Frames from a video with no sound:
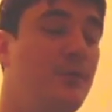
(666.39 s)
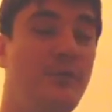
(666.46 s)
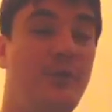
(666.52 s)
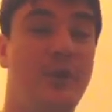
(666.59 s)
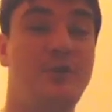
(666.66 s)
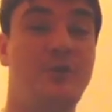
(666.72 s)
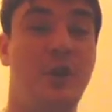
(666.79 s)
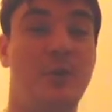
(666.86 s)
just
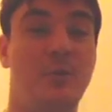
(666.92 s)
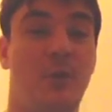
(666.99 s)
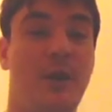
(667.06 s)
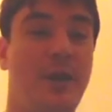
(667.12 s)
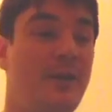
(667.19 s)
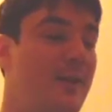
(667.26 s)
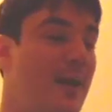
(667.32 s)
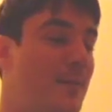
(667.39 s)
going to show you
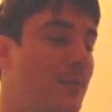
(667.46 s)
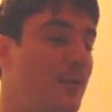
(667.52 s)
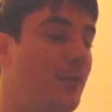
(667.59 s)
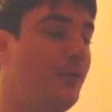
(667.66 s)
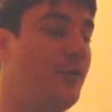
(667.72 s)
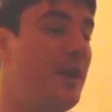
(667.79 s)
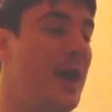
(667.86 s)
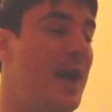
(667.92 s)
one
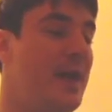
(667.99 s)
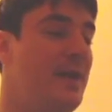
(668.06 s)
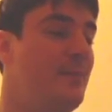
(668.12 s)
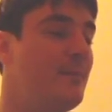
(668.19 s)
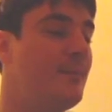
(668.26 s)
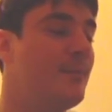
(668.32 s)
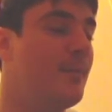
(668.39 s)
example today.